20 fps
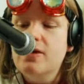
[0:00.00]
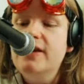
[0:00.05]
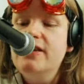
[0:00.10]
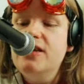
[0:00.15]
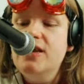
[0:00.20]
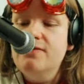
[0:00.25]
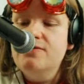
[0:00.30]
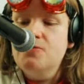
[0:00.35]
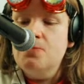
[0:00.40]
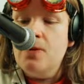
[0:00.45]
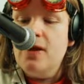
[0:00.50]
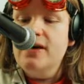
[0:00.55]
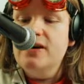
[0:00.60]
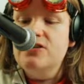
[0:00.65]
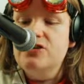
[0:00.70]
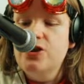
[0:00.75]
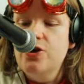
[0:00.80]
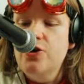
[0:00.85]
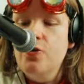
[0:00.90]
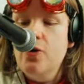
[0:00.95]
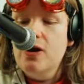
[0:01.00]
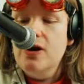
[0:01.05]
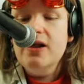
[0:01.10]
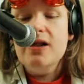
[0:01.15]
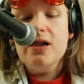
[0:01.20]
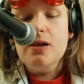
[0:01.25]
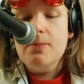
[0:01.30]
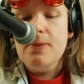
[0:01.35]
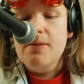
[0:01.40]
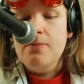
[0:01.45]
It gives player 2 a
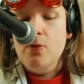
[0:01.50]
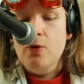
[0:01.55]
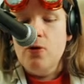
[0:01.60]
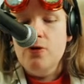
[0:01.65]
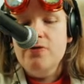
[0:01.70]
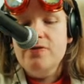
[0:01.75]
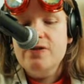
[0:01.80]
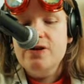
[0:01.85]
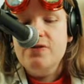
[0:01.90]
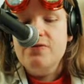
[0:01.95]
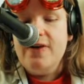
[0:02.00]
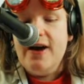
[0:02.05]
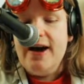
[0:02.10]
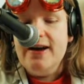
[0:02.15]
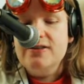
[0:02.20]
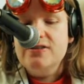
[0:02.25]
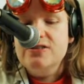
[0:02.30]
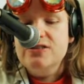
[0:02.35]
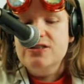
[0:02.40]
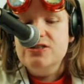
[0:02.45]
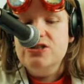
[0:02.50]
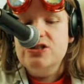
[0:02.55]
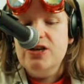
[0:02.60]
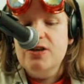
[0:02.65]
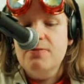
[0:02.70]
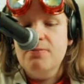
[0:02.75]
little bit more of an advantage. If